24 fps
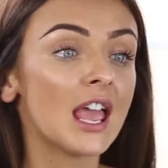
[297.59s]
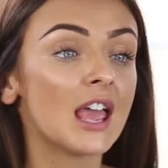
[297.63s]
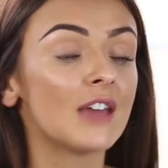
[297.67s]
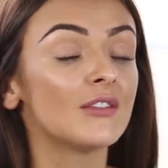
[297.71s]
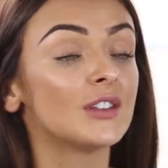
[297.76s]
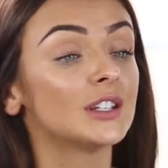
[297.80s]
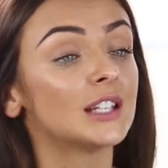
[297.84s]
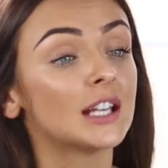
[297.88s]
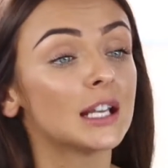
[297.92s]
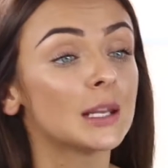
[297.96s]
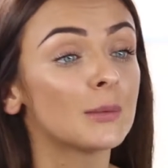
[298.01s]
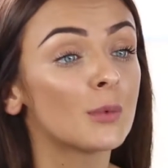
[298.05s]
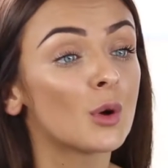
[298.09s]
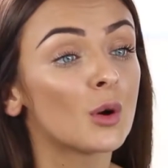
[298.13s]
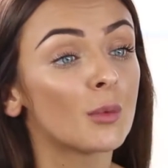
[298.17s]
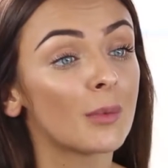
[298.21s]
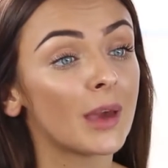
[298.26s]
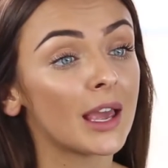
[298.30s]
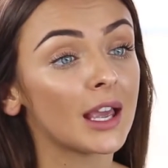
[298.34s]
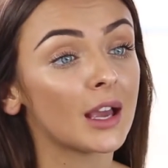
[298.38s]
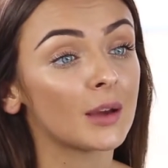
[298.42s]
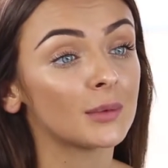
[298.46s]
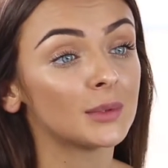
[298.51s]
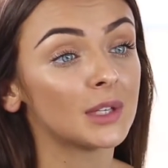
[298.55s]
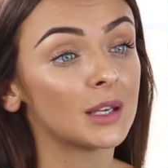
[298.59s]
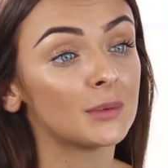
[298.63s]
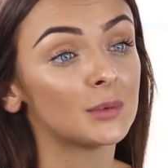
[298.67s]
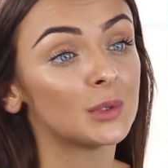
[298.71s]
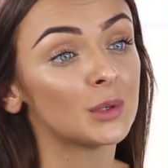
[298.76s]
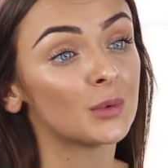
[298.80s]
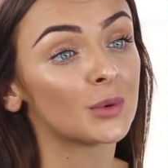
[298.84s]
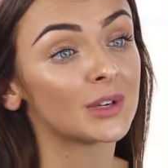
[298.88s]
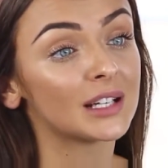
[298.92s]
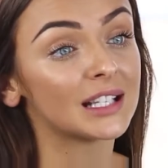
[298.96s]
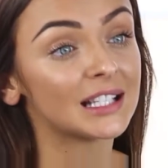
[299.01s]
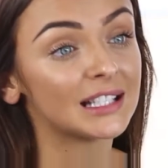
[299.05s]
If there's any more makeup tips
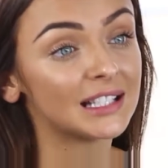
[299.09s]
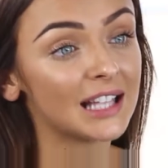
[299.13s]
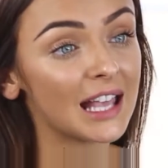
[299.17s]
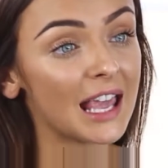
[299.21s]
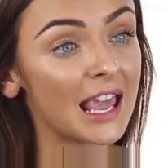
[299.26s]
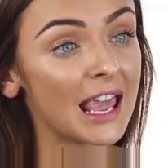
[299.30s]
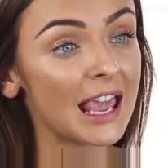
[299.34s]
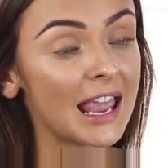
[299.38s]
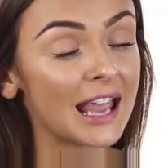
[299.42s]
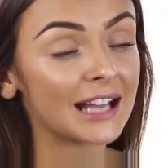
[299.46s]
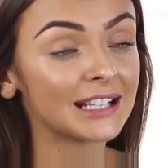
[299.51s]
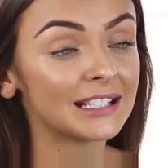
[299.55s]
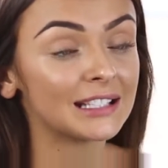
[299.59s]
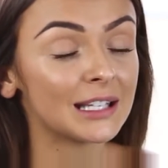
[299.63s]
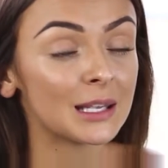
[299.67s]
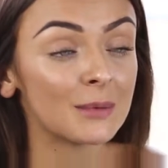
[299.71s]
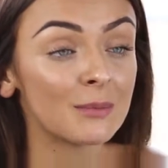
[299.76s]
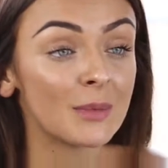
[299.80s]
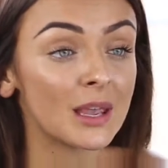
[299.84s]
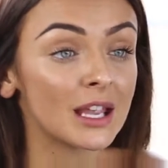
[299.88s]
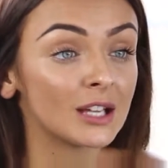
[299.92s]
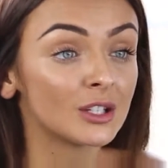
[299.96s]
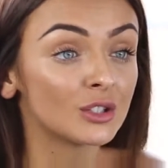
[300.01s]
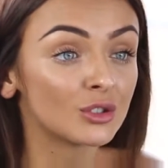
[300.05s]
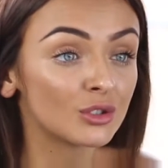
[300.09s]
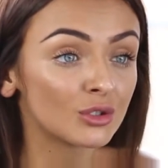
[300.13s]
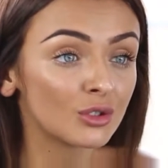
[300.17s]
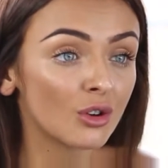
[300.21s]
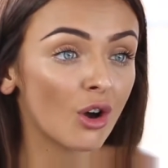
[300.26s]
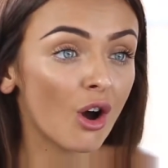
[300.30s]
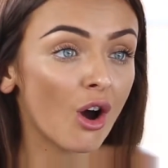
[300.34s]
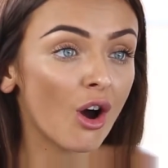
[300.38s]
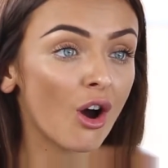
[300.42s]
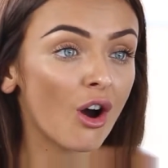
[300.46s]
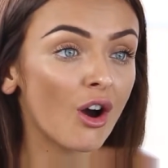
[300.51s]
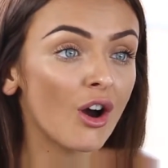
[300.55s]
you want to see and see me and
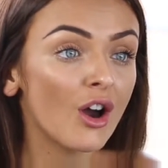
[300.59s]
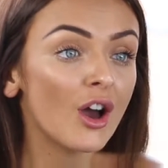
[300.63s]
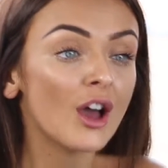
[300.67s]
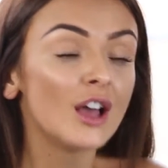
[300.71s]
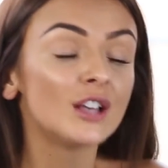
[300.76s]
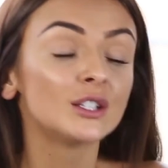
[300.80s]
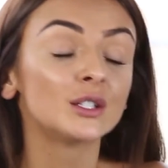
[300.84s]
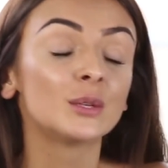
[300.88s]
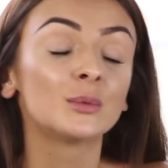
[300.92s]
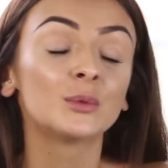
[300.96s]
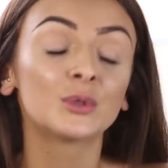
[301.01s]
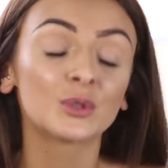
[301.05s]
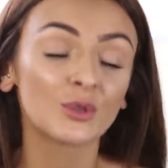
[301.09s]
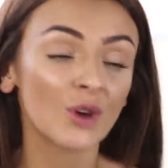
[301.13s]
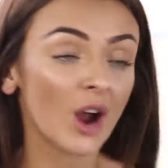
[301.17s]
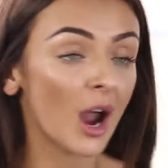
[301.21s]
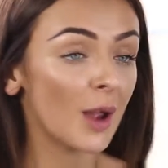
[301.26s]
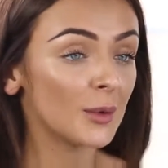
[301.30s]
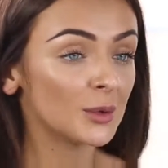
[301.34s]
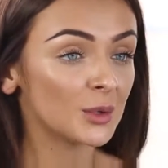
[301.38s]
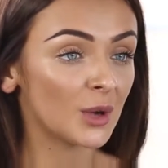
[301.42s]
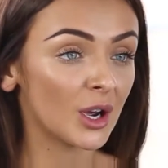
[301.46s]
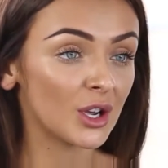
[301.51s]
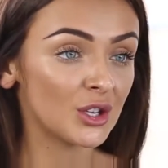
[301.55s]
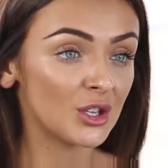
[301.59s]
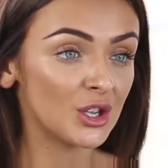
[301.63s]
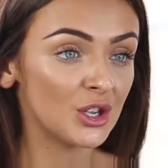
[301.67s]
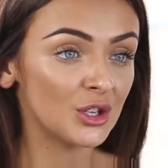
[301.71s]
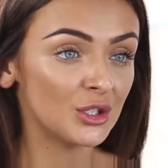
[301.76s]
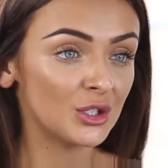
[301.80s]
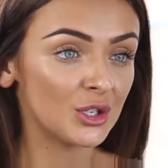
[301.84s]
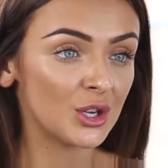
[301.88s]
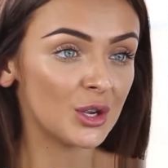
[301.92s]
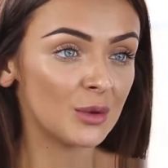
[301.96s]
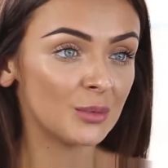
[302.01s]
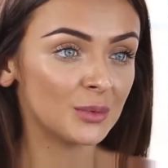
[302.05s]
Scott, subscribe to our
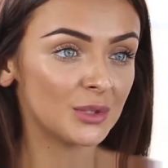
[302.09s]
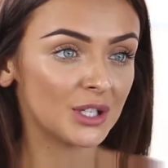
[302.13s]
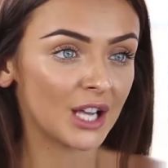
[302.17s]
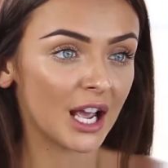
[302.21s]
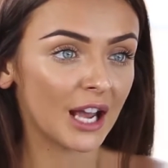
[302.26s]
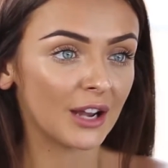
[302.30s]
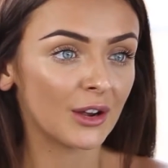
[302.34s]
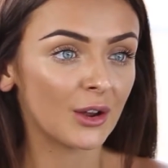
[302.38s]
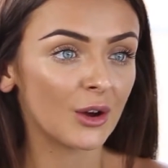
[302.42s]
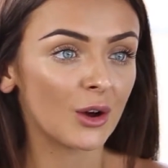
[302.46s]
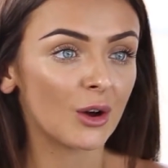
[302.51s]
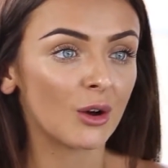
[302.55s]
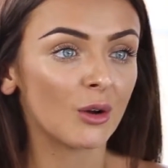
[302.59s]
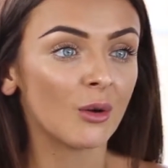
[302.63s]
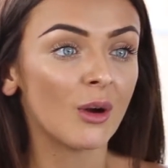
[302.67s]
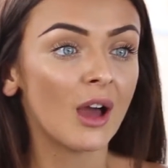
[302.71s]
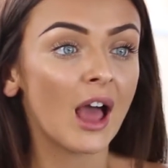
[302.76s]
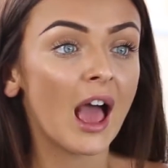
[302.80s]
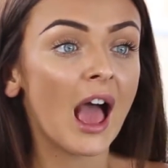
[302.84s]
YouTube channel,